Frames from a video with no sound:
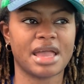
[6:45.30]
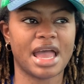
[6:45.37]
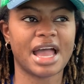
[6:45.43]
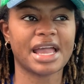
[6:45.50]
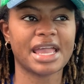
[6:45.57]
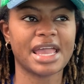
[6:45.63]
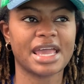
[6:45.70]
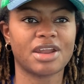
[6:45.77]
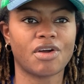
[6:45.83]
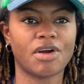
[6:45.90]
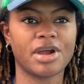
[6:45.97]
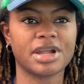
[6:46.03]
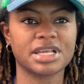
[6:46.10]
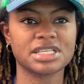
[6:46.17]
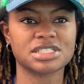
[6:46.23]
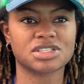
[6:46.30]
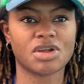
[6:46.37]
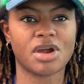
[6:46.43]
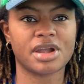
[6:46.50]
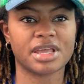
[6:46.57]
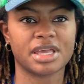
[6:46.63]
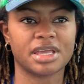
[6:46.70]
had already
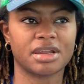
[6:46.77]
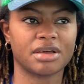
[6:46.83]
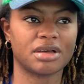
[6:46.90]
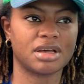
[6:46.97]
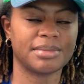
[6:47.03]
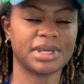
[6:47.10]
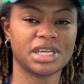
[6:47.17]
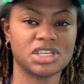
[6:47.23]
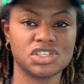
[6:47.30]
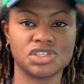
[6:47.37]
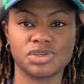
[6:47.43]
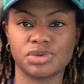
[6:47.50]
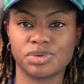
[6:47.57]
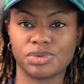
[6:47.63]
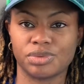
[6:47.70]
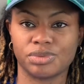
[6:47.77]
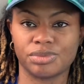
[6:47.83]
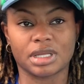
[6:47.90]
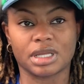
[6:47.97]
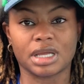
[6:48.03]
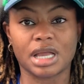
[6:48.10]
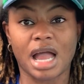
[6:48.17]
started in June.
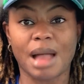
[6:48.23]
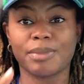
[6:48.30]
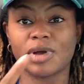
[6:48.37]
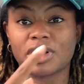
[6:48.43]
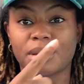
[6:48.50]
I'm going to